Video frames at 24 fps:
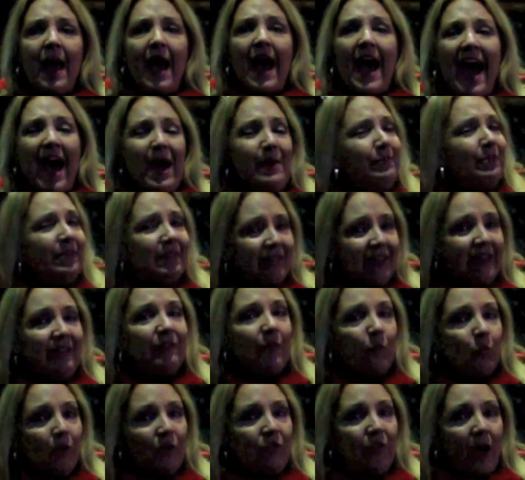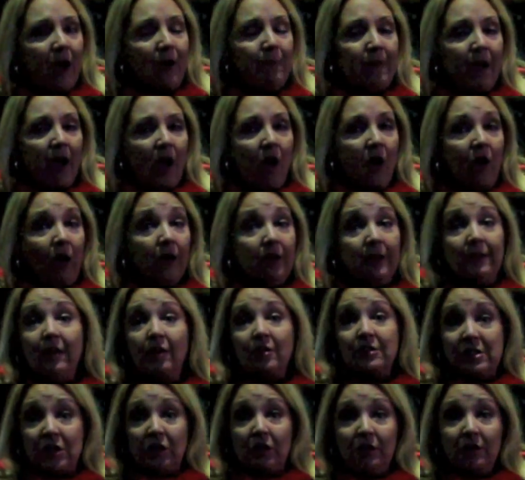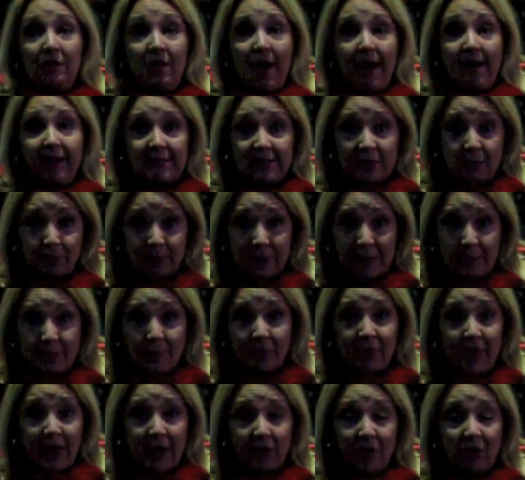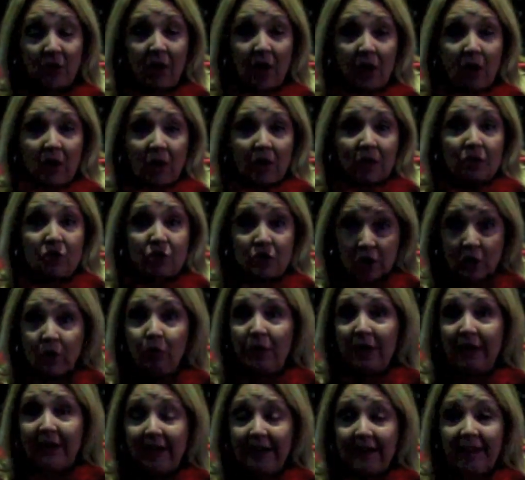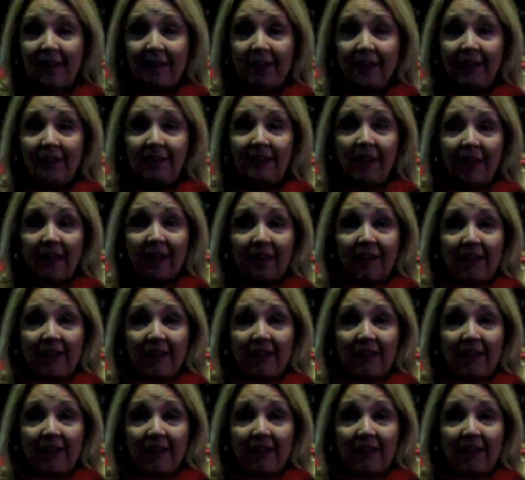I believe it with all my heart, and there's lots of people that are tuning in